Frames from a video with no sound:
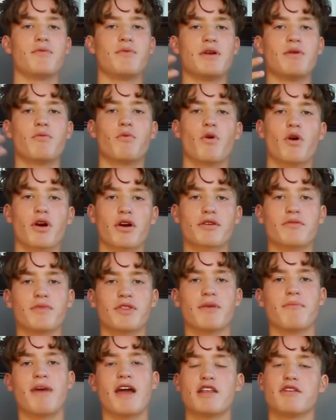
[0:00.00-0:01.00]
We worked
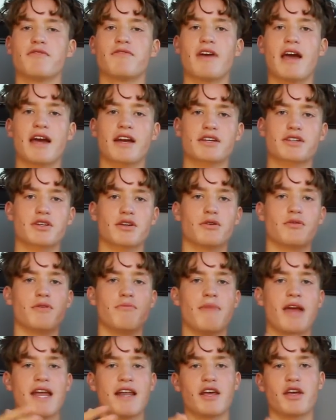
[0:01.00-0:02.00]
with the manufacturer, we
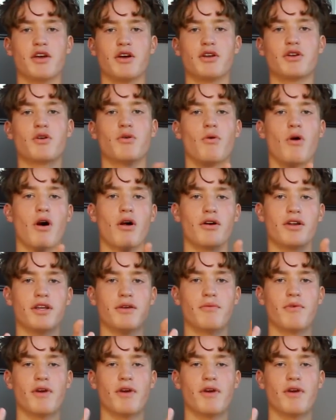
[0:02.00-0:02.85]
made a good quality